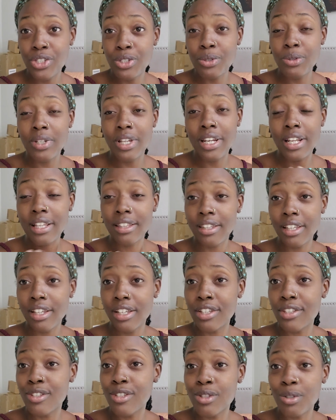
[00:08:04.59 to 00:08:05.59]
to that I
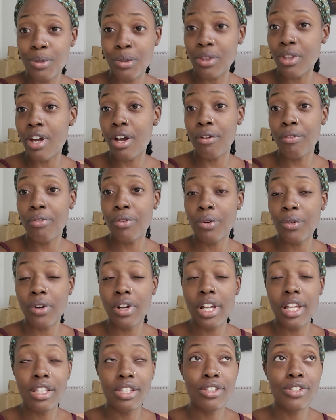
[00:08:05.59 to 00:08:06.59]
think is so thoughtful
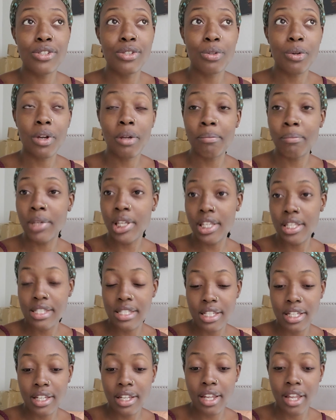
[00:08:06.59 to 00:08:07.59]
and so
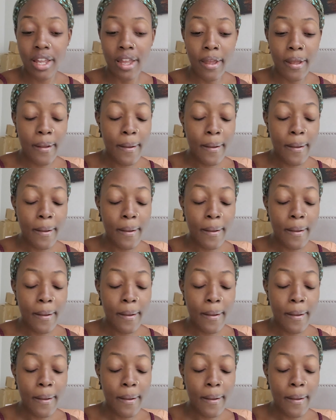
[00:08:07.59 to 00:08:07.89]
amazing.